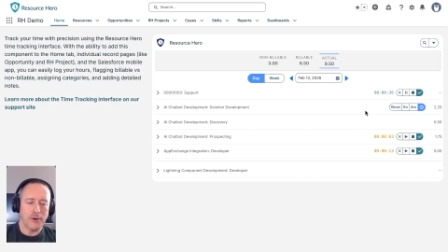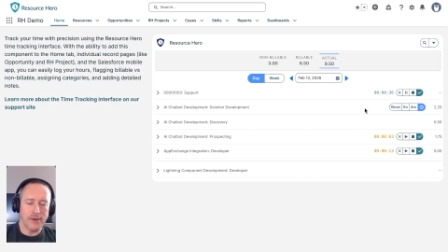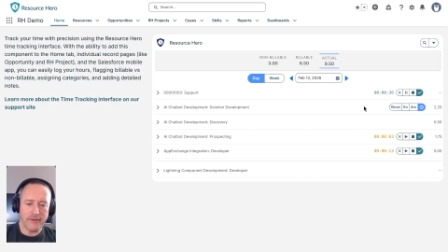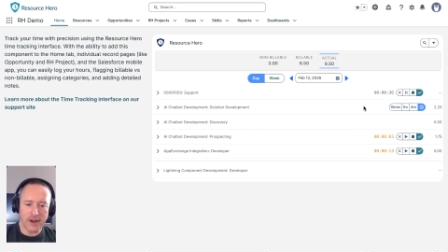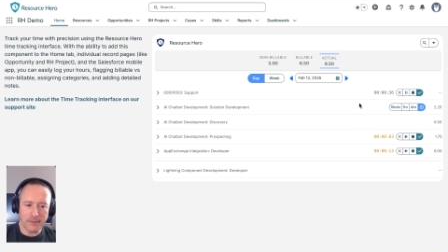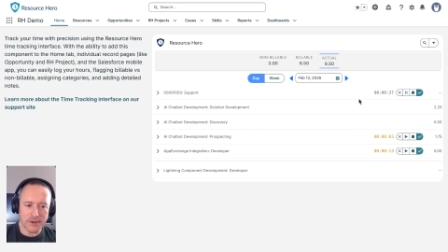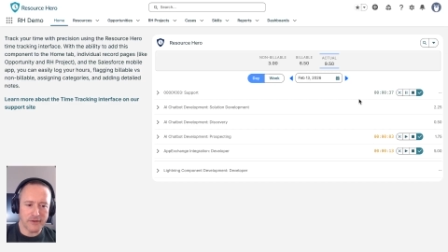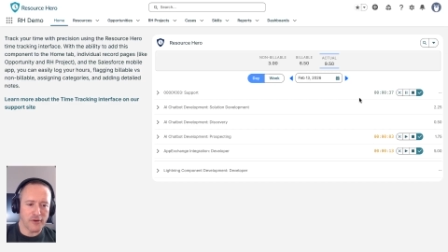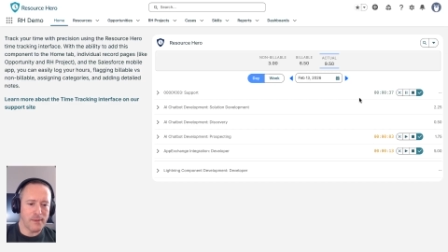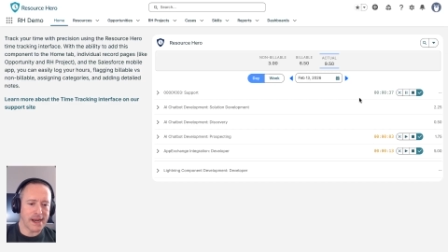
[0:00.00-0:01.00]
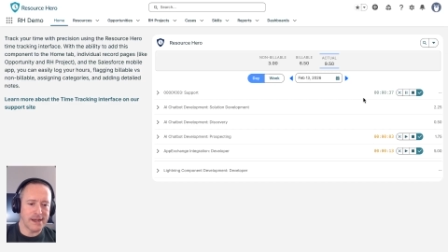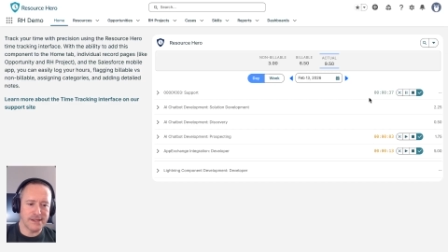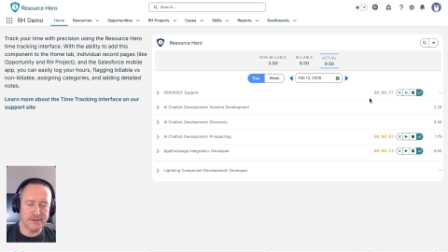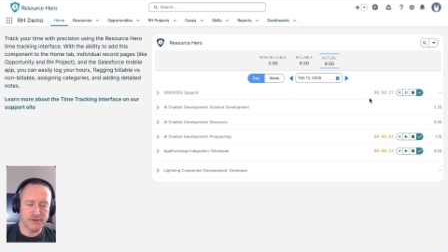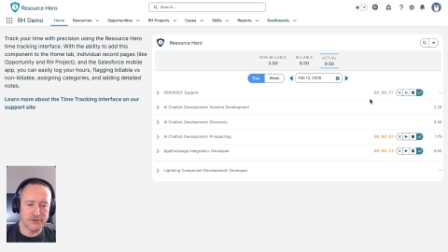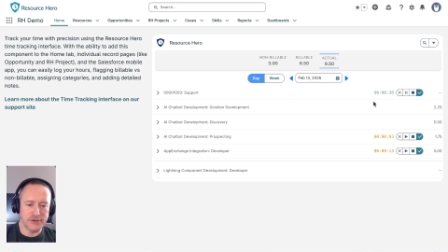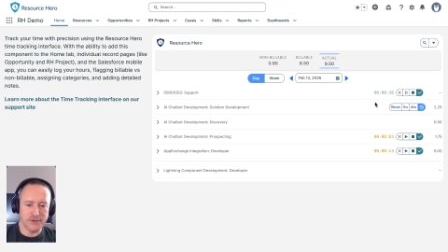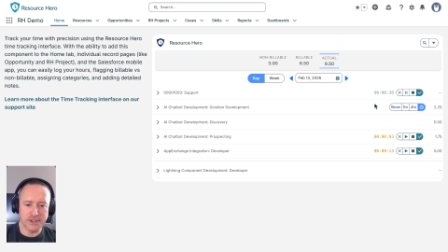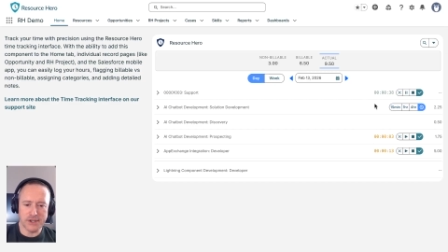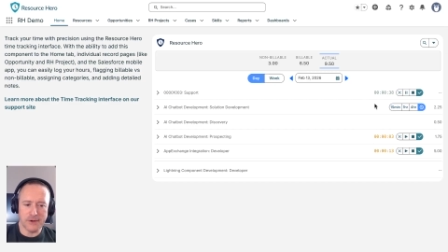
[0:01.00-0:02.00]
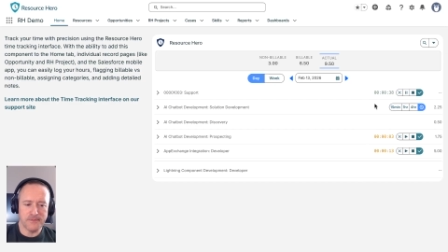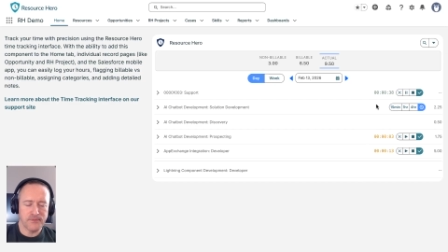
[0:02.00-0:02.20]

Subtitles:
we have a couple of different mechanisms for doing so.